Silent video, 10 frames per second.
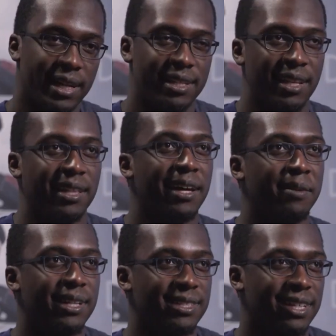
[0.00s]
I like to think of
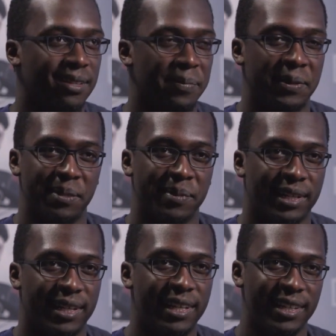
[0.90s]
that one as like the bowling
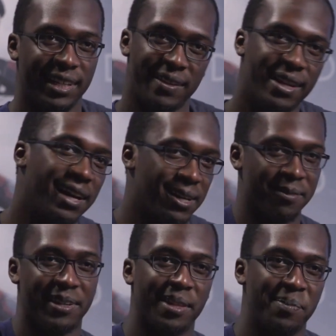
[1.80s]
ball. Like you knock
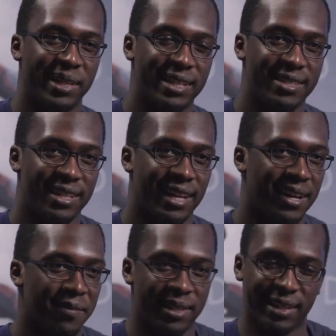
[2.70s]
over all the pins and
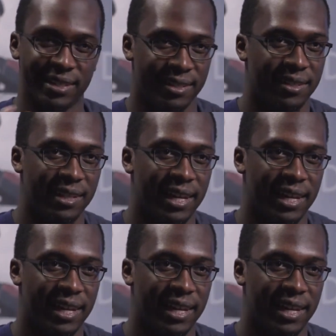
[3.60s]
now everything is all